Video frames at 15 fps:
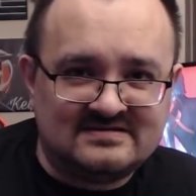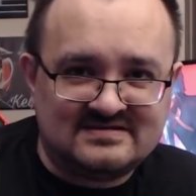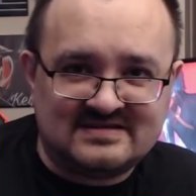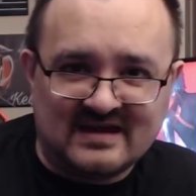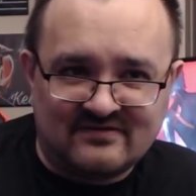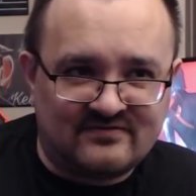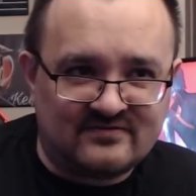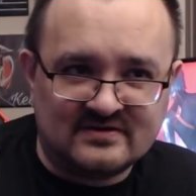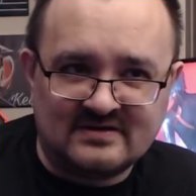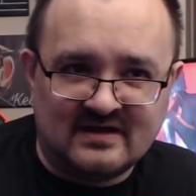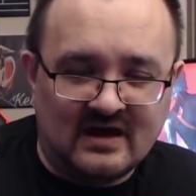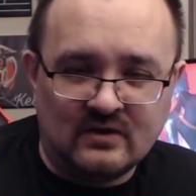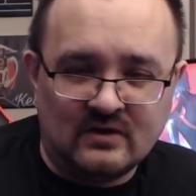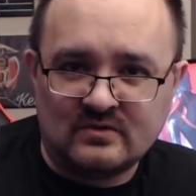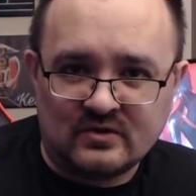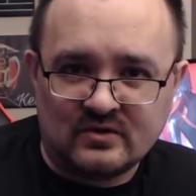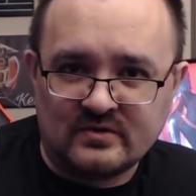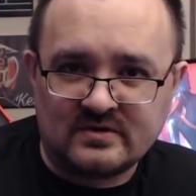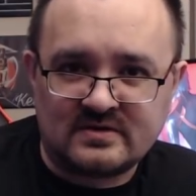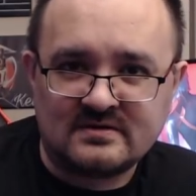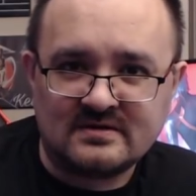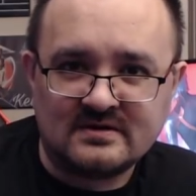different
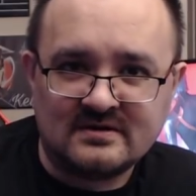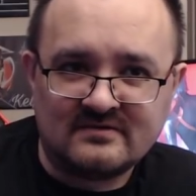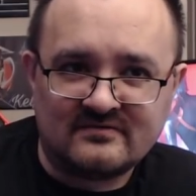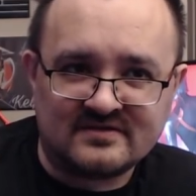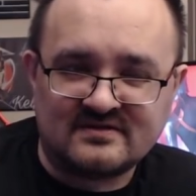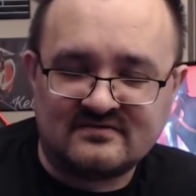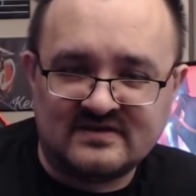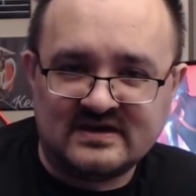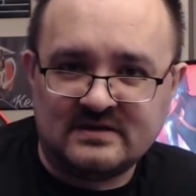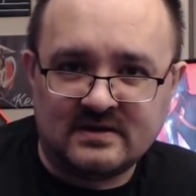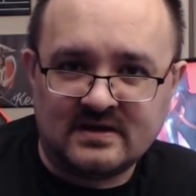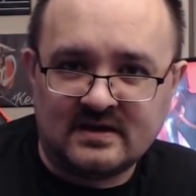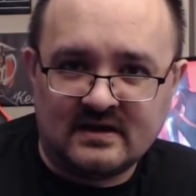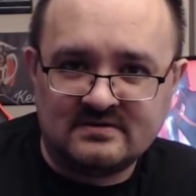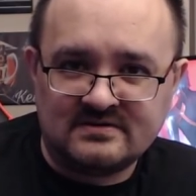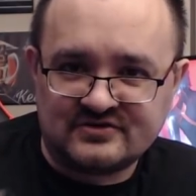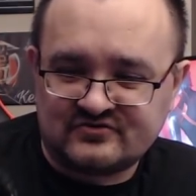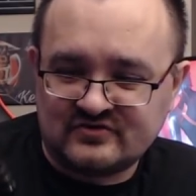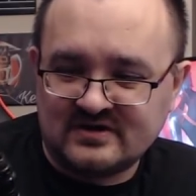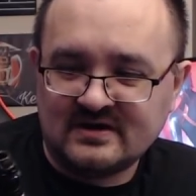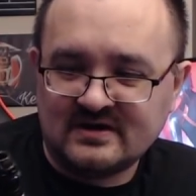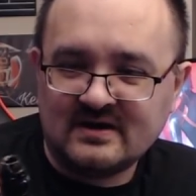outlook for the vaping
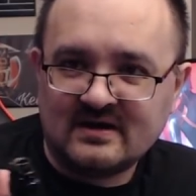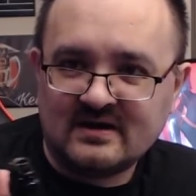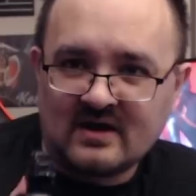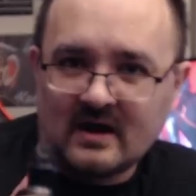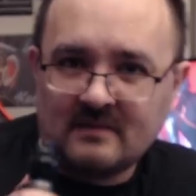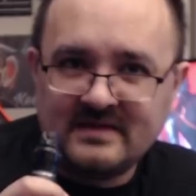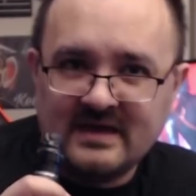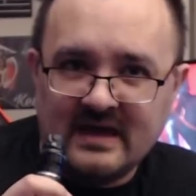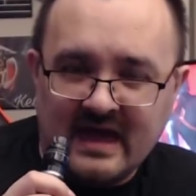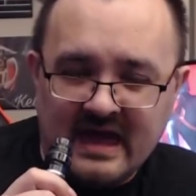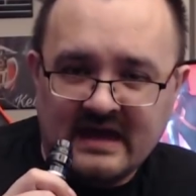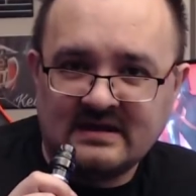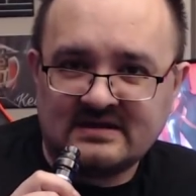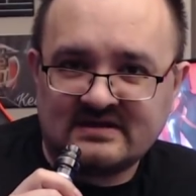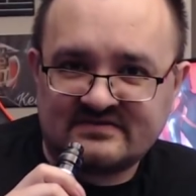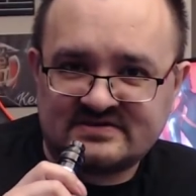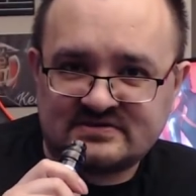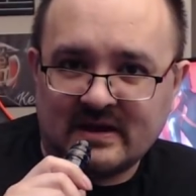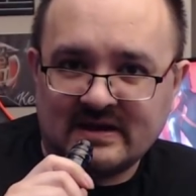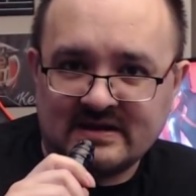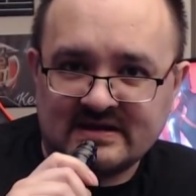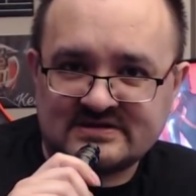industry come the end of
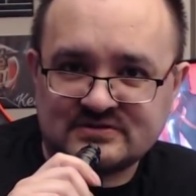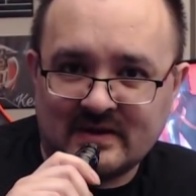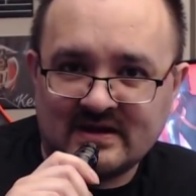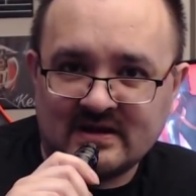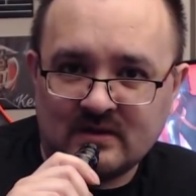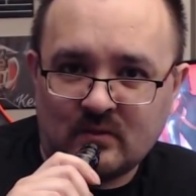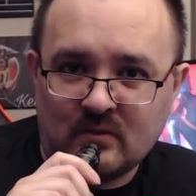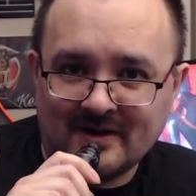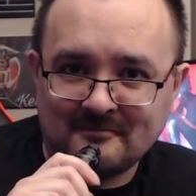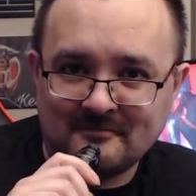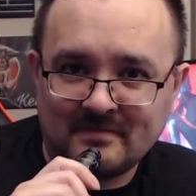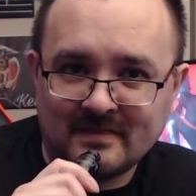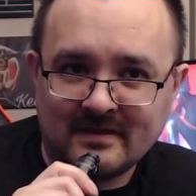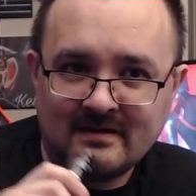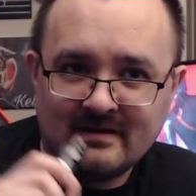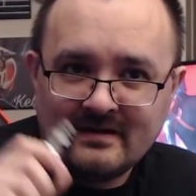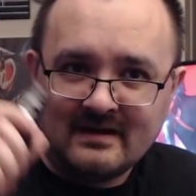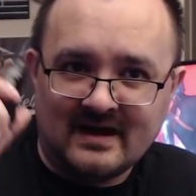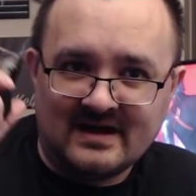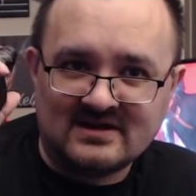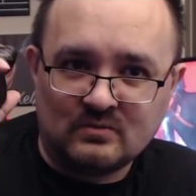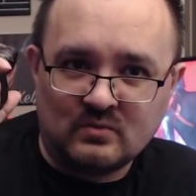2021.
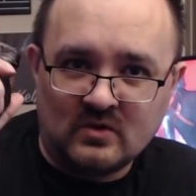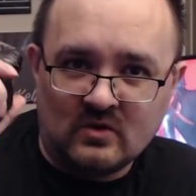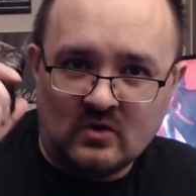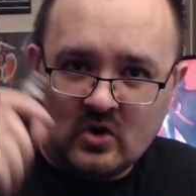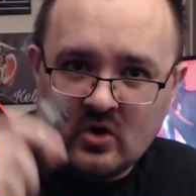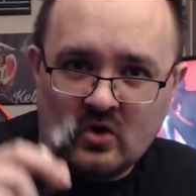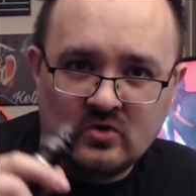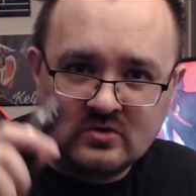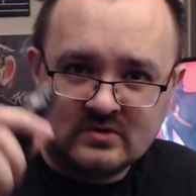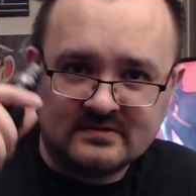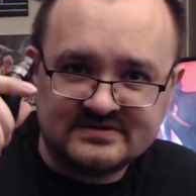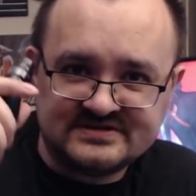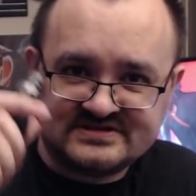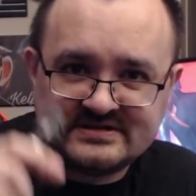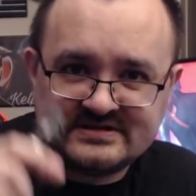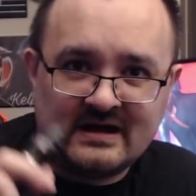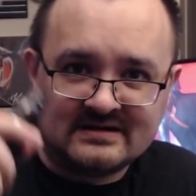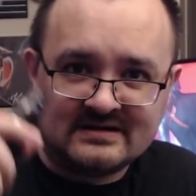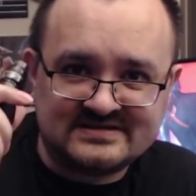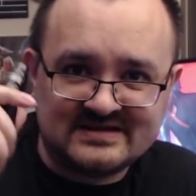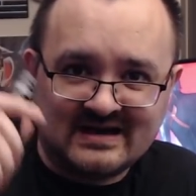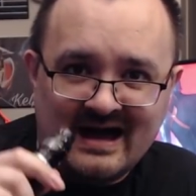And it will all
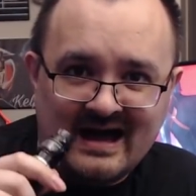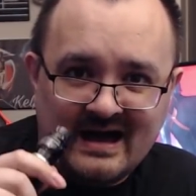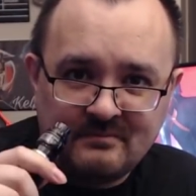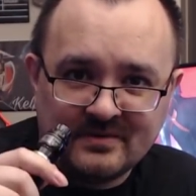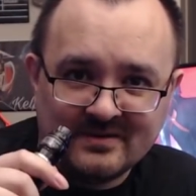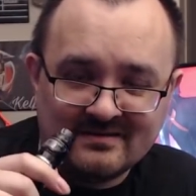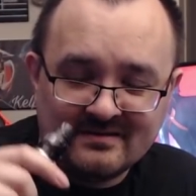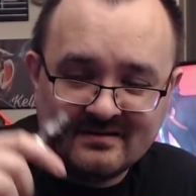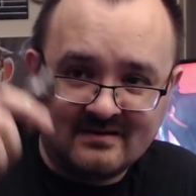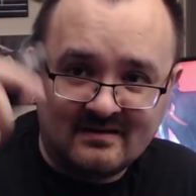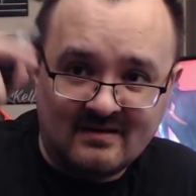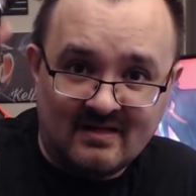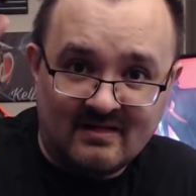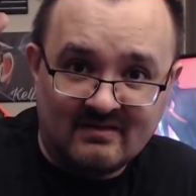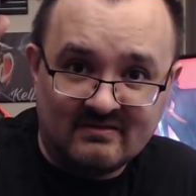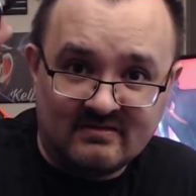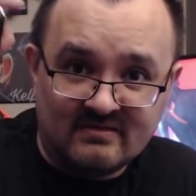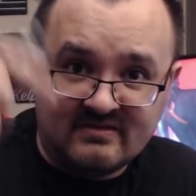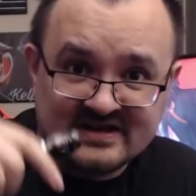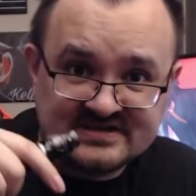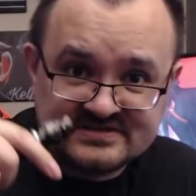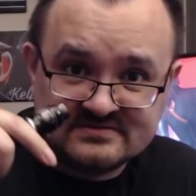start to happen
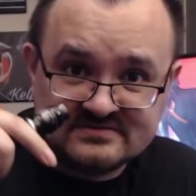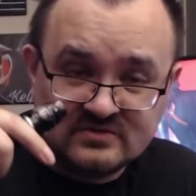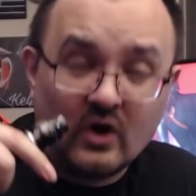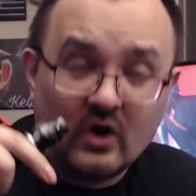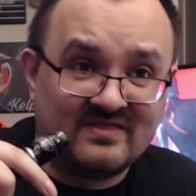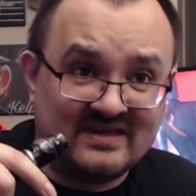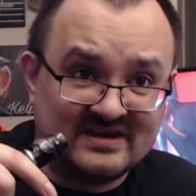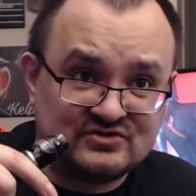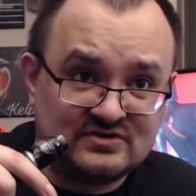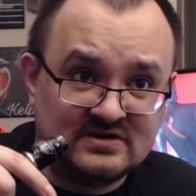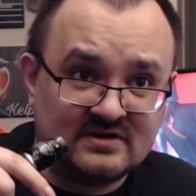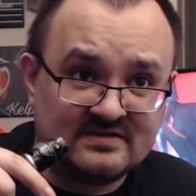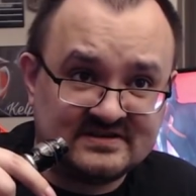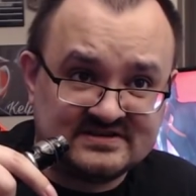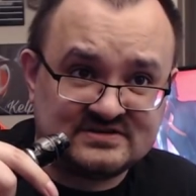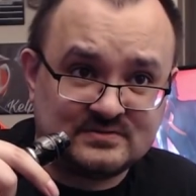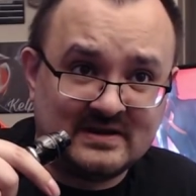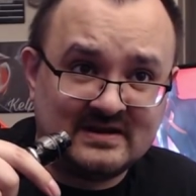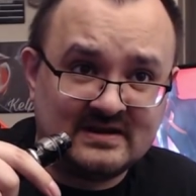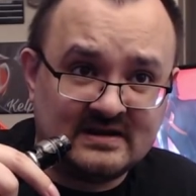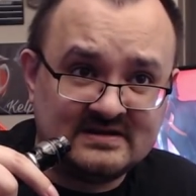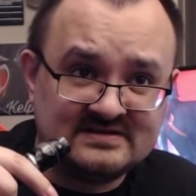this is
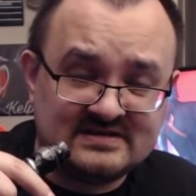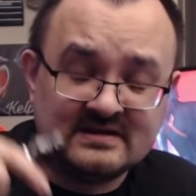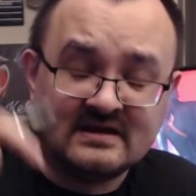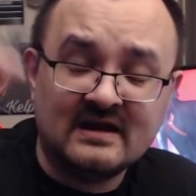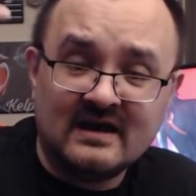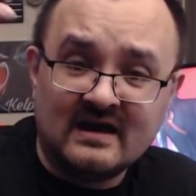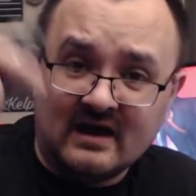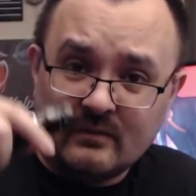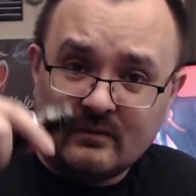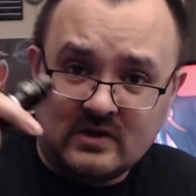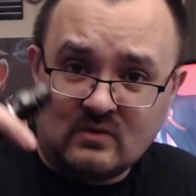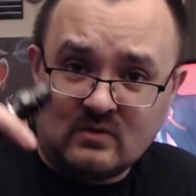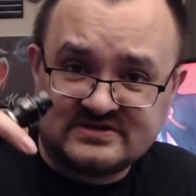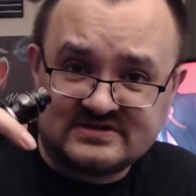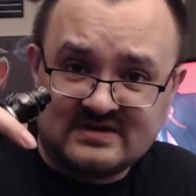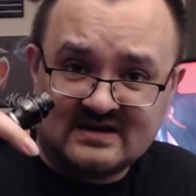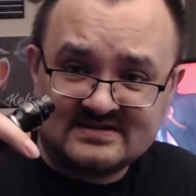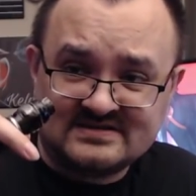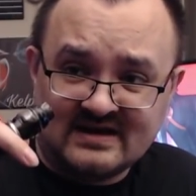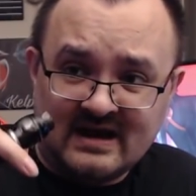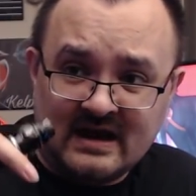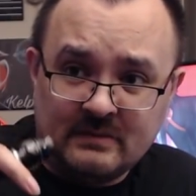2019. It will all start
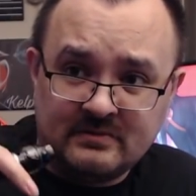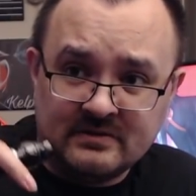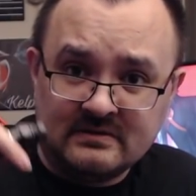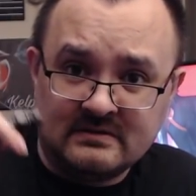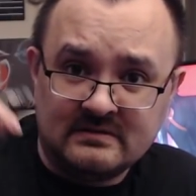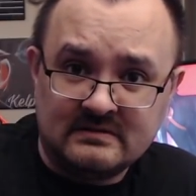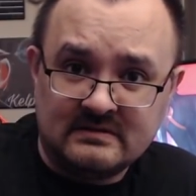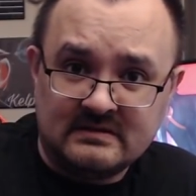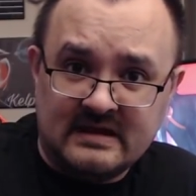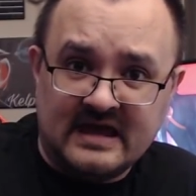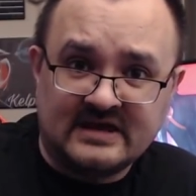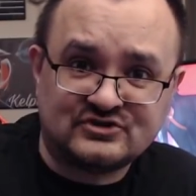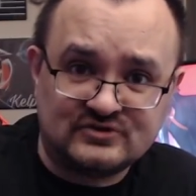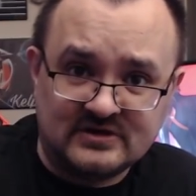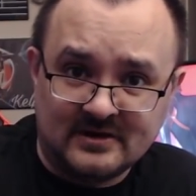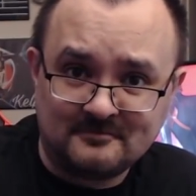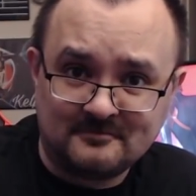to happen next year